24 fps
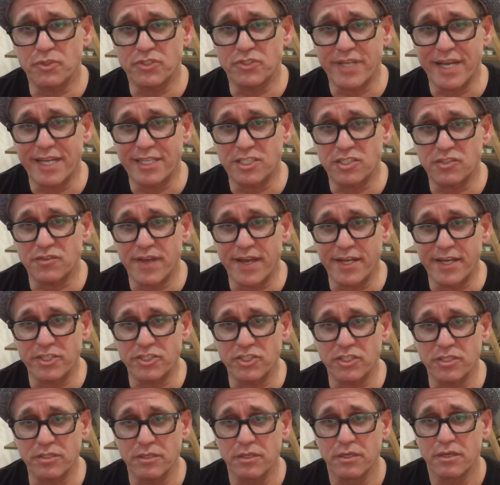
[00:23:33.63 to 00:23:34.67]

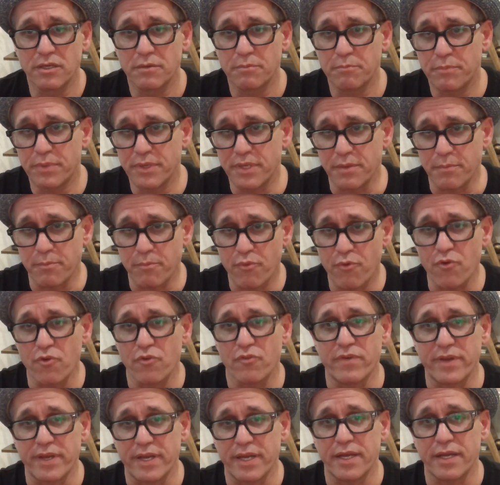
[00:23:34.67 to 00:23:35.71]
satisfaction, but
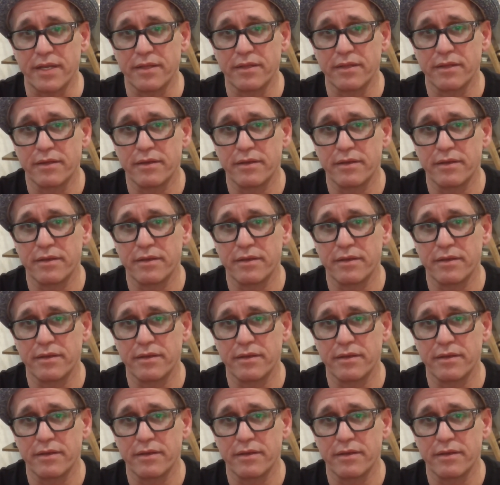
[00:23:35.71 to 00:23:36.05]
improving it.